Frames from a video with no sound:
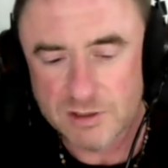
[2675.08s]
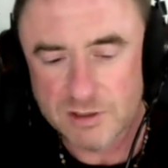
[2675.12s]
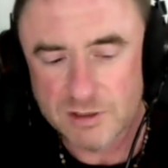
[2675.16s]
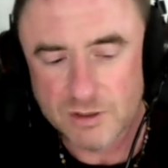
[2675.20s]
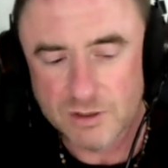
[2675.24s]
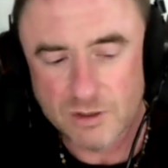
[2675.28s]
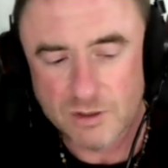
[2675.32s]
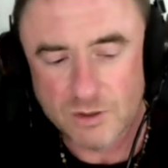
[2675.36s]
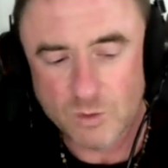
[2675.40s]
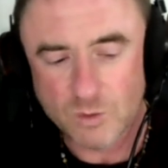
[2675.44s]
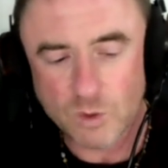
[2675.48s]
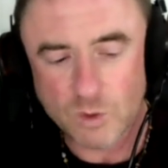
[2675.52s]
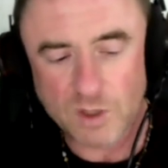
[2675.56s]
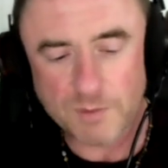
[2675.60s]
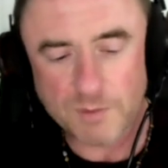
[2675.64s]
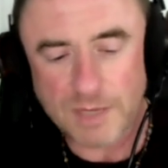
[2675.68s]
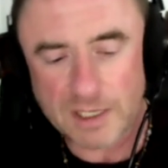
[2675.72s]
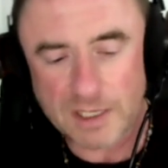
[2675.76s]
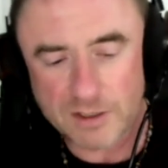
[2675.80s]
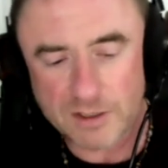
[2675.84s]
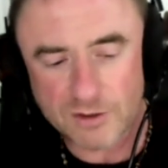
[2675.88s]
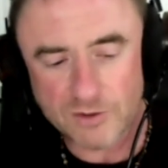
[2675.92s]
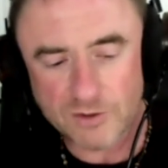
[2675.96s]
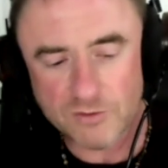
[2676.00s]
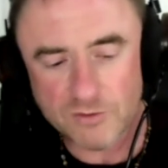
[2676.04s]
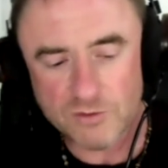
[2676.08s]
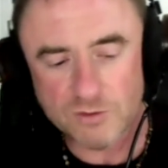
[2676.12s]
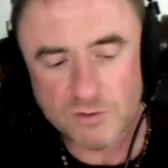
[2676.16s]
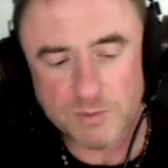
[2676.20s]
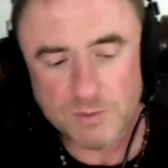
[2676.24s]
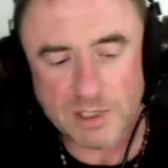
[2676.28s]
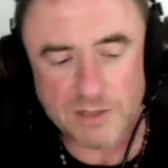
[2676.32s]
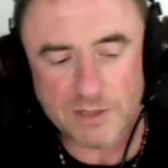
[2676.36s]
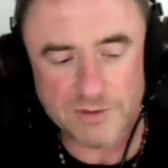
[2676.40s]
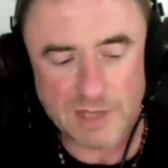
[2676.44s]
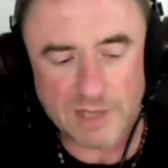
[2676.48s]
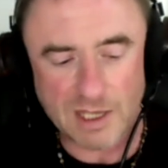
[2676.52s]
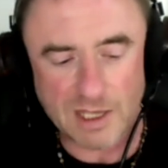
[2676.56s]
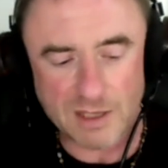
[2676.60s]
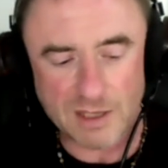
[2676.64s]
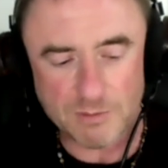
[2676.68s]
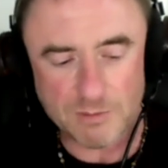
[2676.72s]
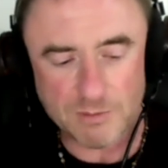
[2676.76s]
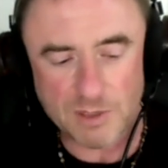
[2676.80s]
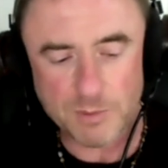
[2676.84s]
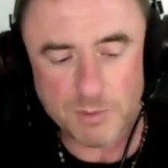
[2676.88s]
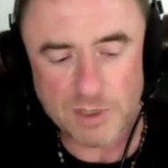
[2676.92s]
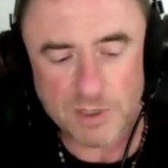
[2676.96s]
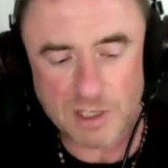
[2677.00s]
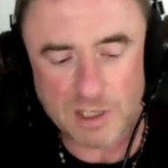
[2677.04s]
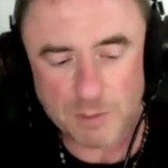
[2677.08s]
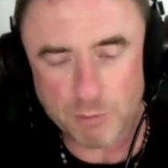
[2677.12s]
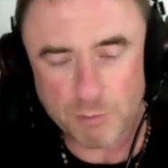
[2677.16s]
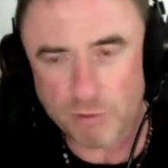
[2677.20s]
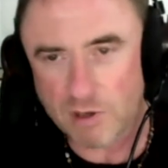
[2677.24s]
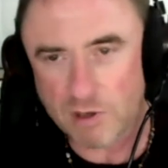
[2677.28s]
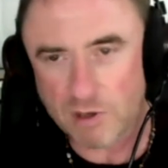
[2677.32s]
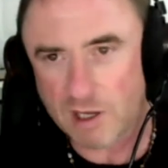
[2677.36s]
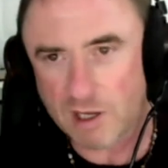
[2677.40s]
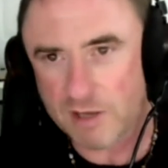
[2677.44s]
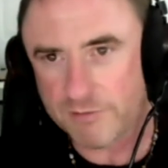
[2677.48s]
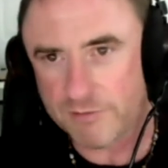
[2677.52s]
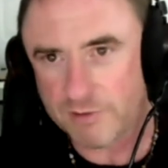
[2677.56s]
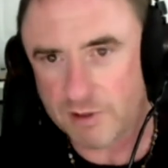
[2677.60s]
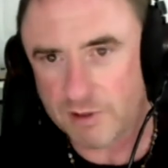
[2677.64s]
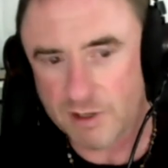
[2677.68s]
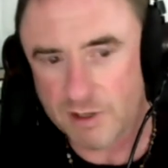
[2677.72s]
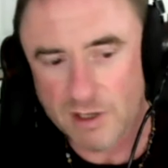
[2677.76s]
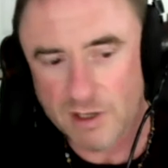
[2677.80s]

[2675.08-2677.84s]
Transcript: What am I going to do about that? Maybe I'm private.